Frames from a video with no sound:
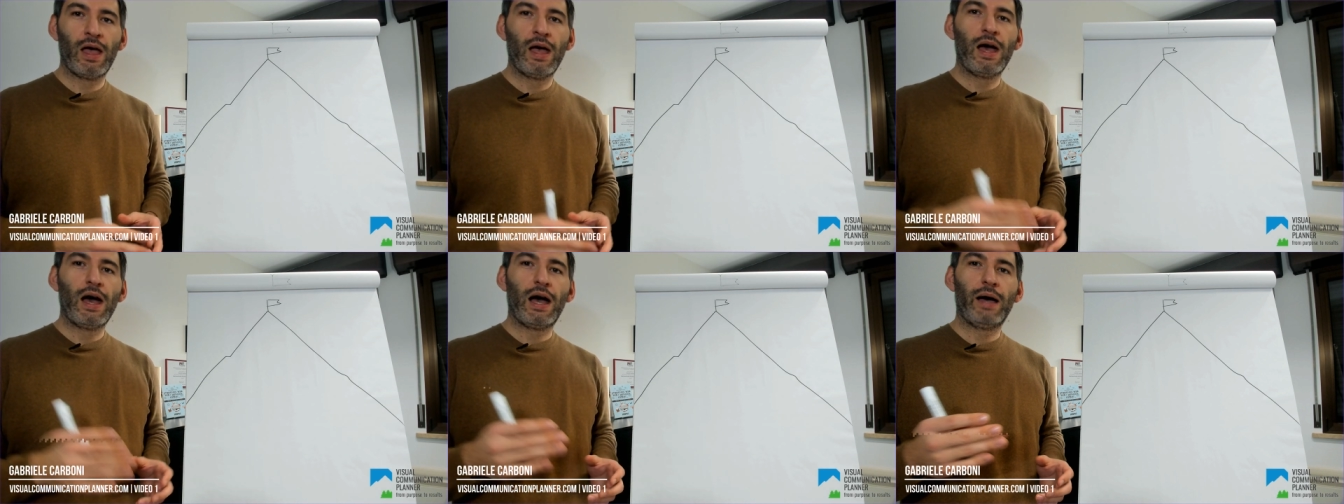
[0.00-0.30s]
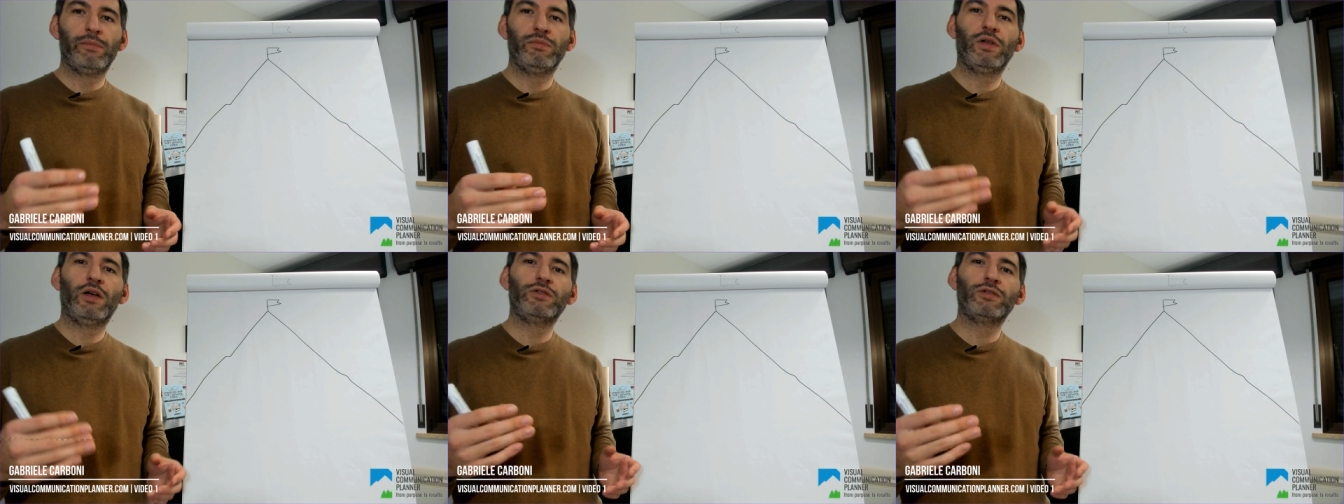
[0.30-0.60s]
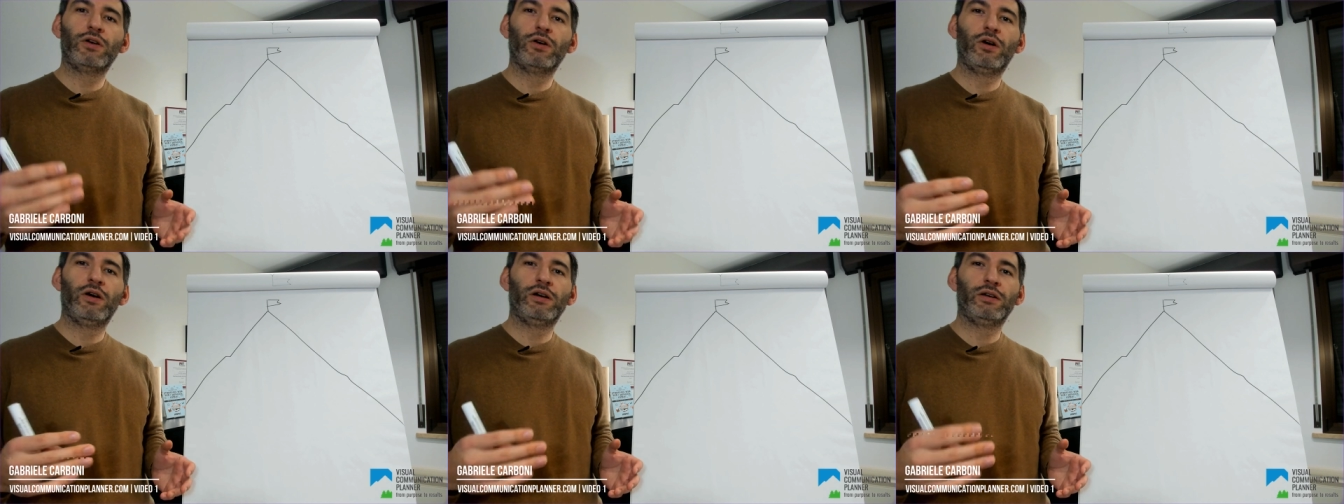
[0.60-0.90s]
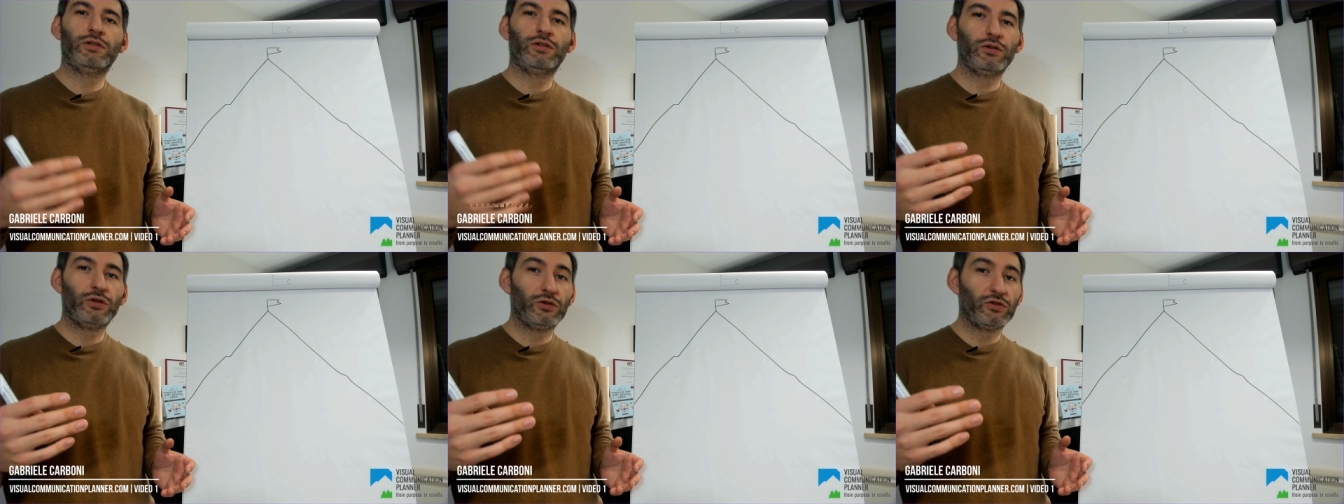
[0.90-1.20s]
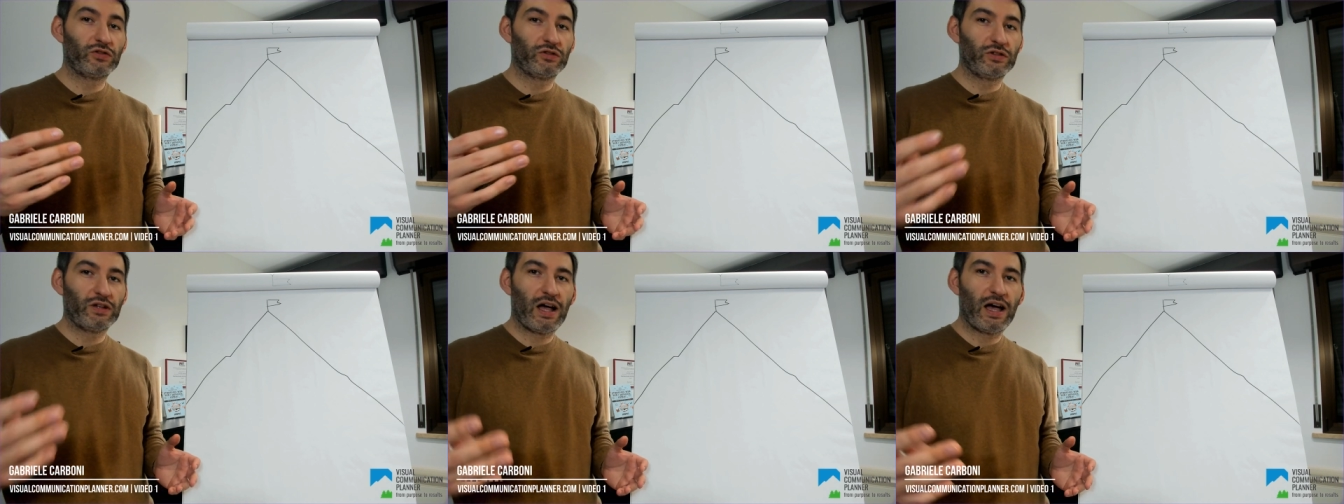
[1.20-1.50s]
I'm not going to
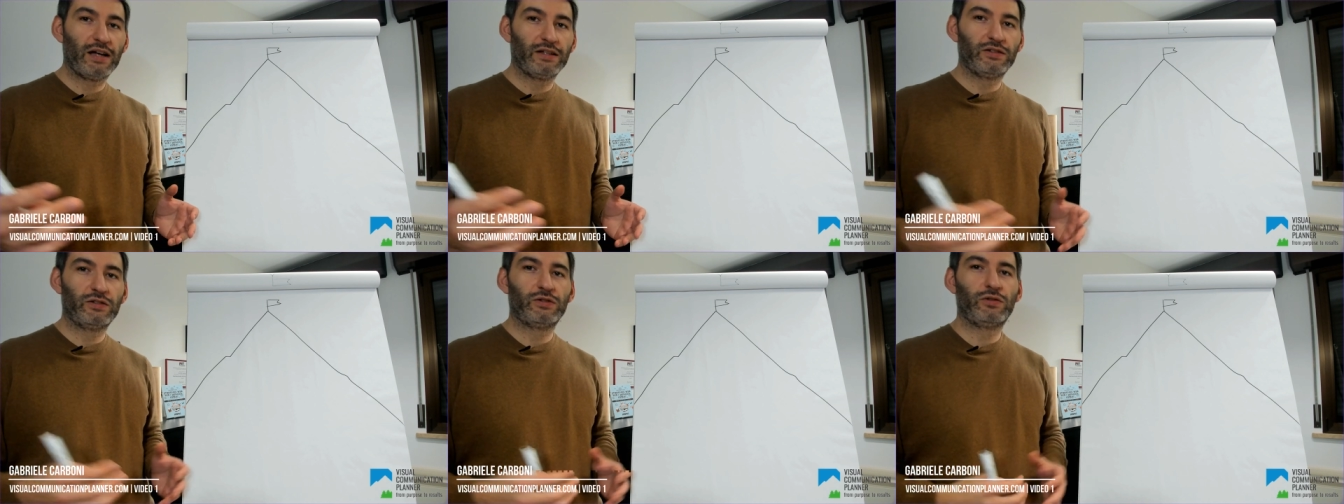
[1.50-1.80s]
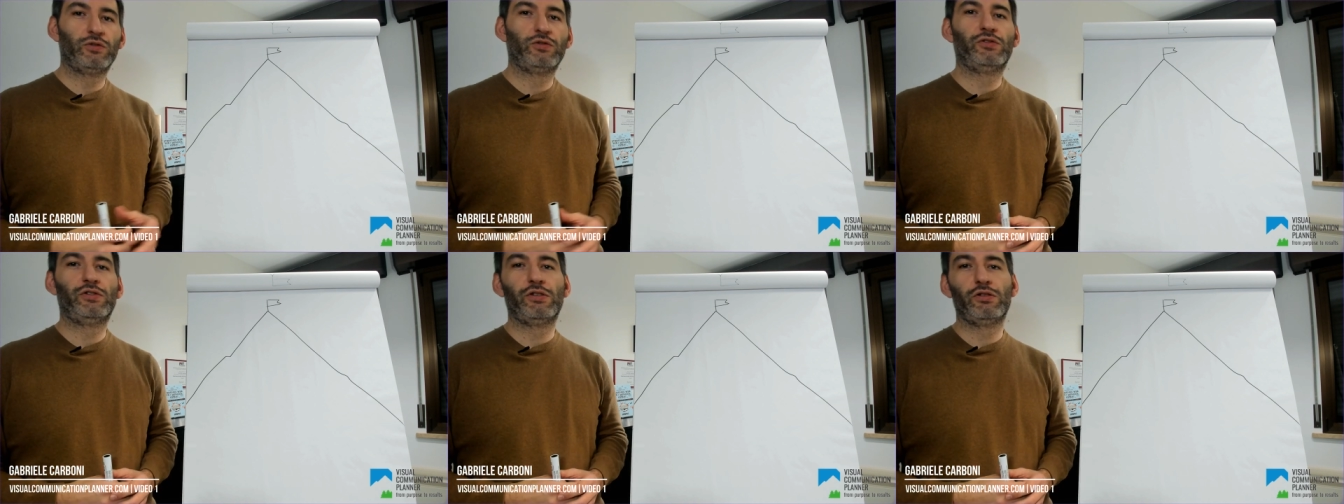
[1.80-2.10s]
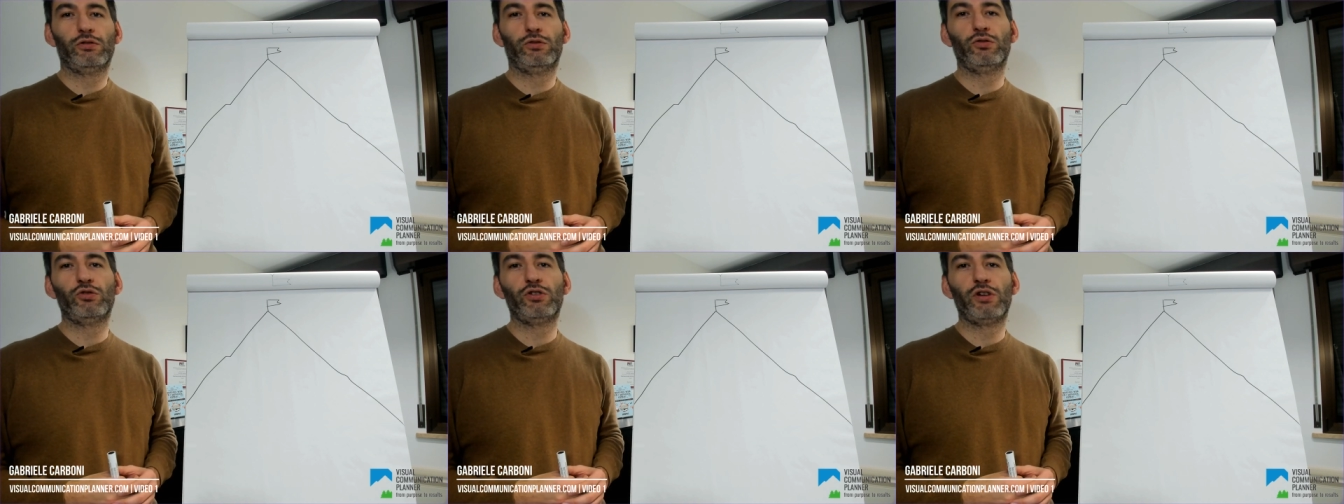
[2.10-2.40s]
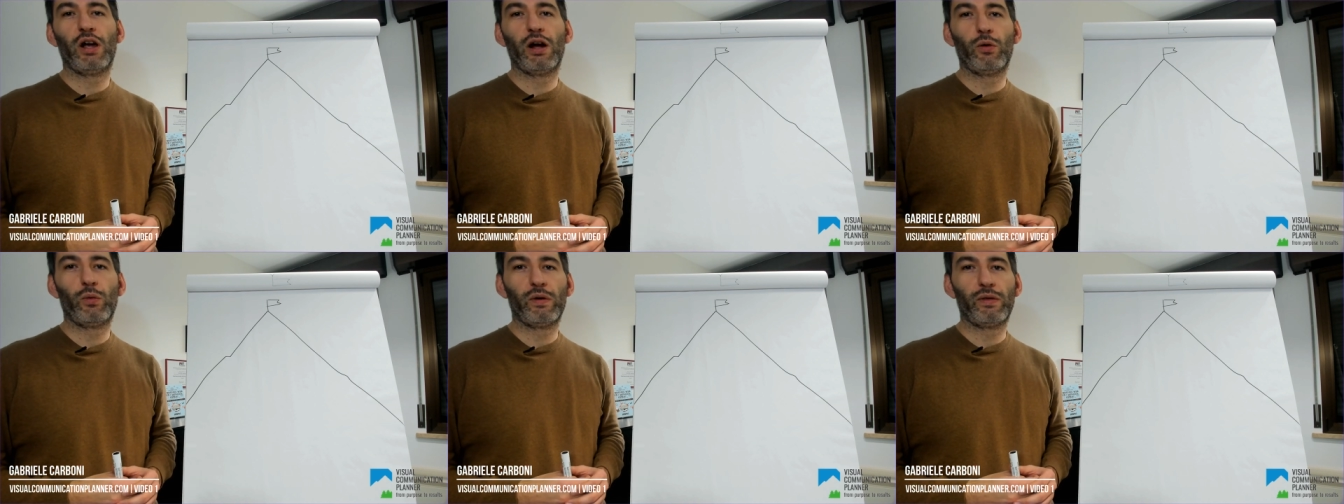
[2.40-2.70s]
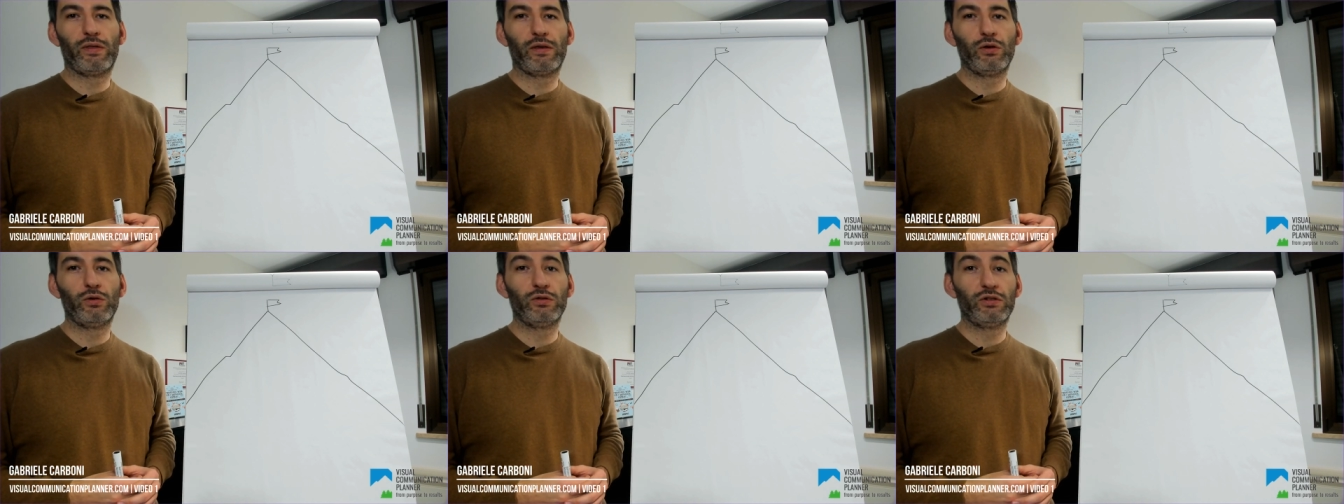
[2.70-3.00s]
use slides to share with
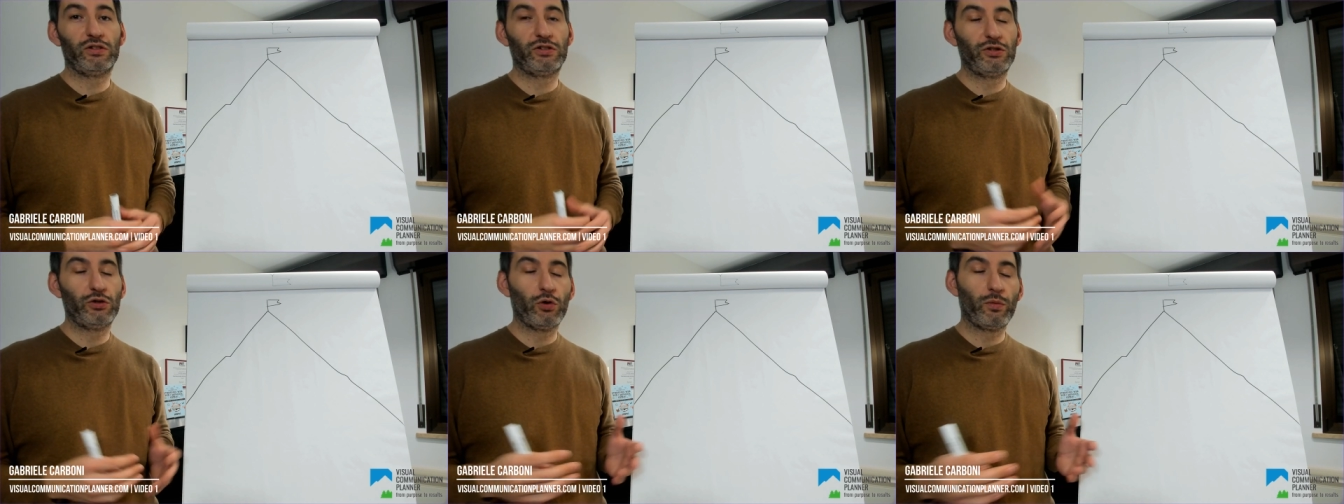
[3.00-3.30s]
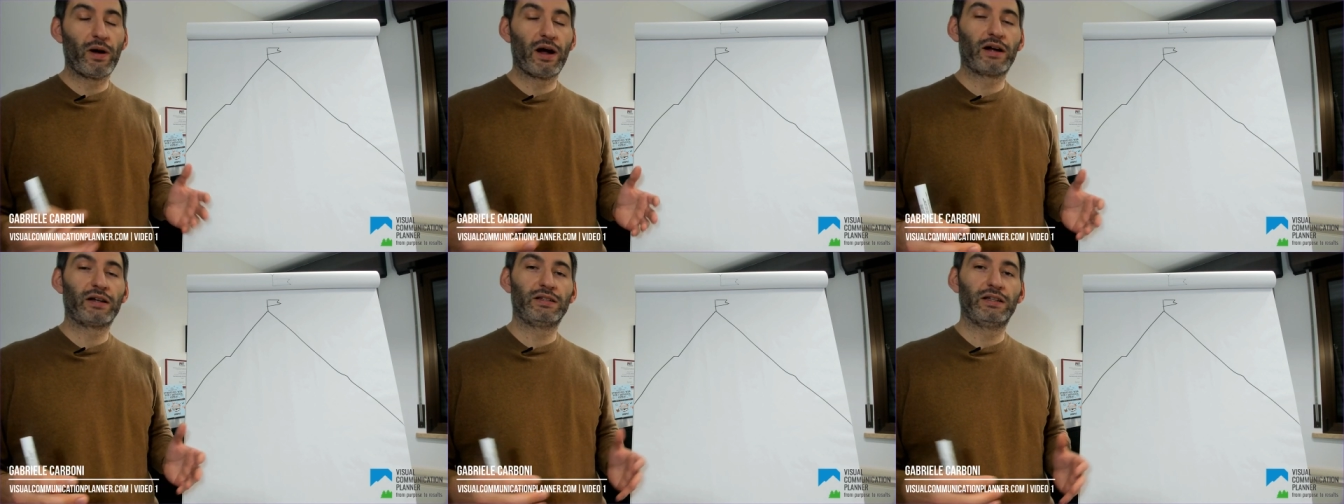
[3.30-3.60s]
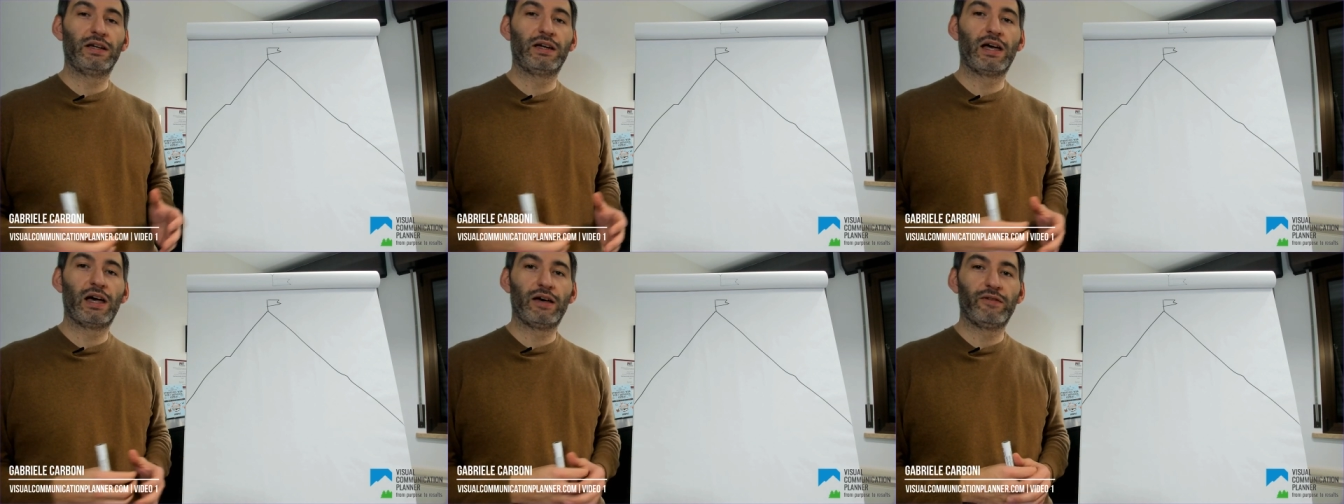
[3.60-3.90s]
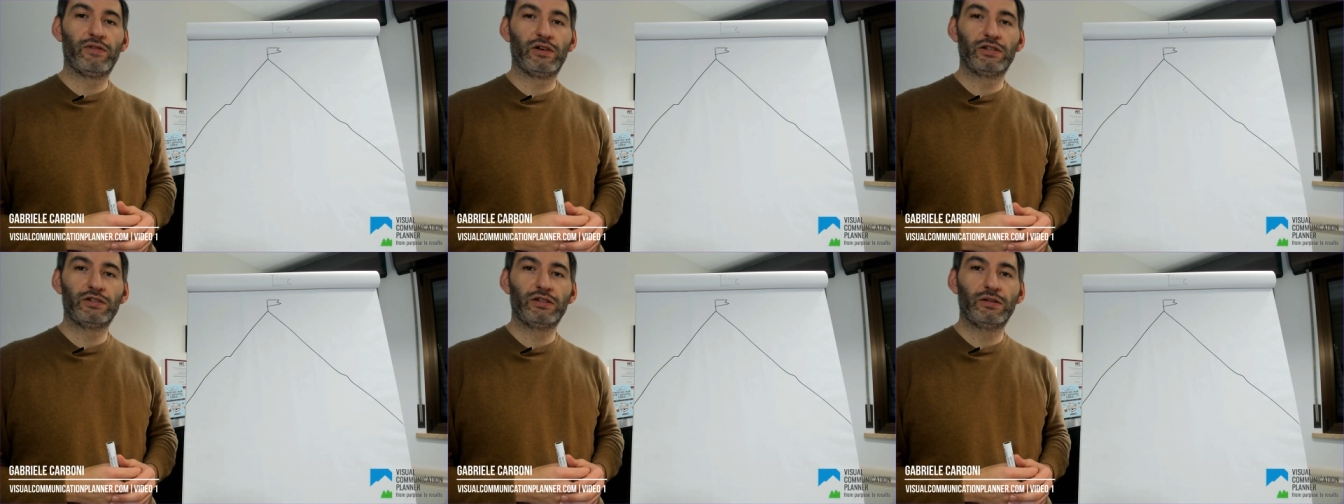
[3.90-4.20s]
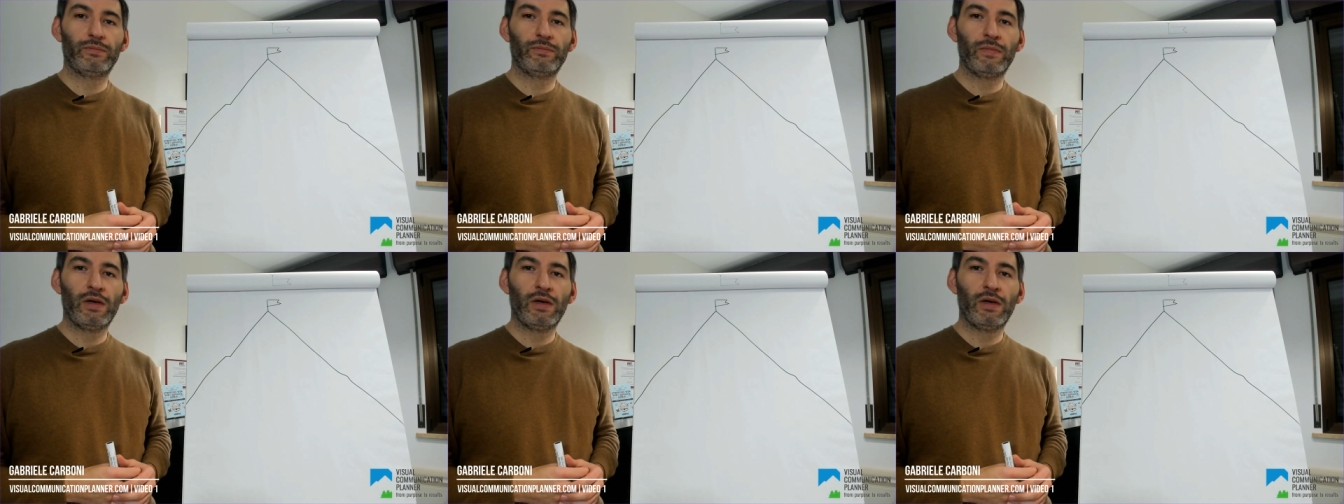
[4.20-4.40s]
you this new marketing canvas.